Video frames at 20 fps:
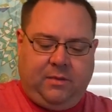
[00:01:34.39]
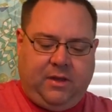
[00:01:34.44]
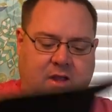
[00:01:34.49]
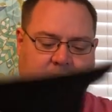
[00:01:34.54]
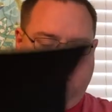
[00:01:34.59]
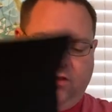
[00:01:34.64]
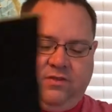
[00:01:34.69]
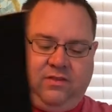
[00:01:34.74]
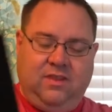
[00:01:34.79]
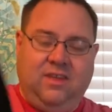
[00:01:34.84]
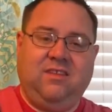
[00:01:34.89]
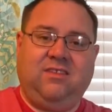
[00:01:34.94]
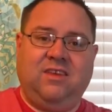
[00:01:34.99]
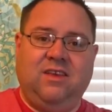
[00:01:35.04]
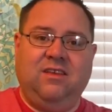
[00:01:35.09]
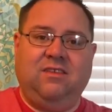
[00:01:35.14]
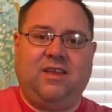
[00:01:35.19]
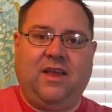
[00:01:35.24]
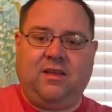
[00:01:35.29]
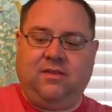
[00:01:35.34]
because this
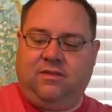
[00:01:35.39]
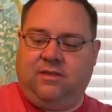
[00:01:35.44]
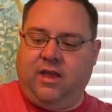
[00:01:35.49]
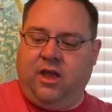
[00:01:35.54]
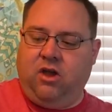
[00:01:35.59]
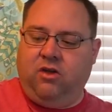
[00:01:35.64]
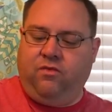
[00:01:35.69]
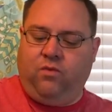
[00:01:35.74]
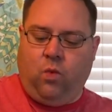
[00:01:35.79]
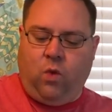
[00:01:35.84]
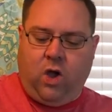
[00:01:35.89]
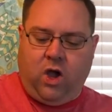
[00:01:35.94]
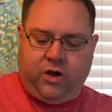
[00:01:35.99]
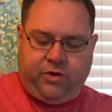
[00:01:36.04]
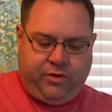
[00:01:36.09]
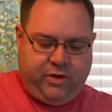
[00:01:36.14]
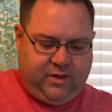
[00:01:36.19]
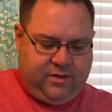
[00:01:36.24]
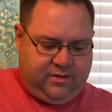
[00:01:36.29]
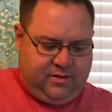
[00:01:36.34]
is a
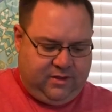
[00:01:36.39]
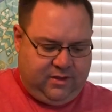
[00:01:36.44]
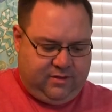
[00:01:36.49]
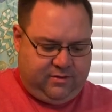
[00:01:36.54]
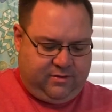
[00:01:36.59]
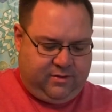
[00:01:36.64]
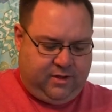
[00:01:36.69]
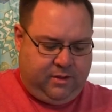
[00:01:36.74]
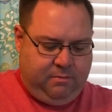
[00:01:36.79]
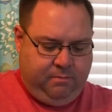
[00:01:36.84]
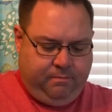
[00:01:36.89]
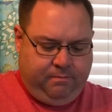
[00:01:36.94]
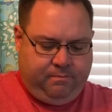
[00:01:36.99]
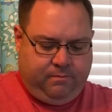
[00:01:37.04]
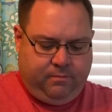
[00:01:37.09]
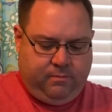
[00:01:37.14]
self-watering system.